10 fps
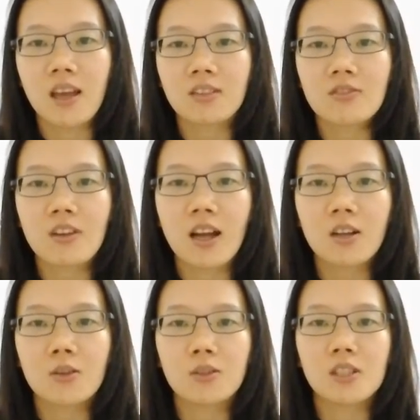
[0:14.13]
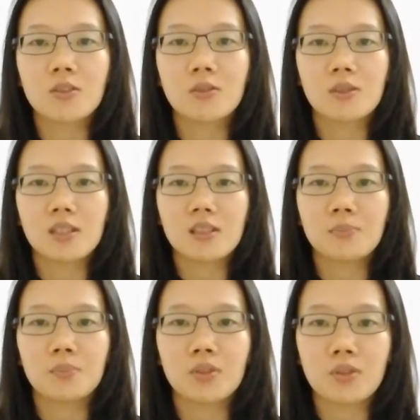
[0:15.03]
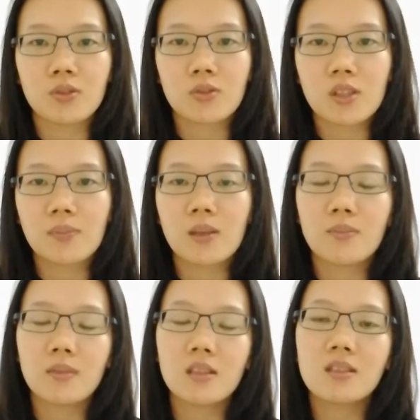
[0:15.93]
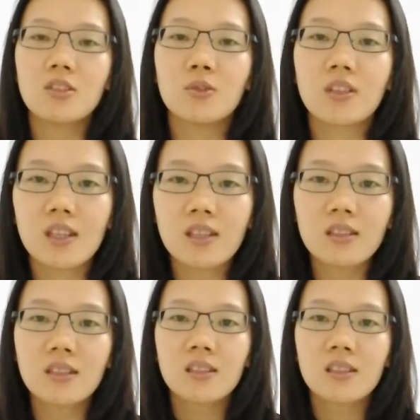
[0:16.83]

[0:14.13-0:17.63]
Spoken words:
extracurricular pursuit make me unique.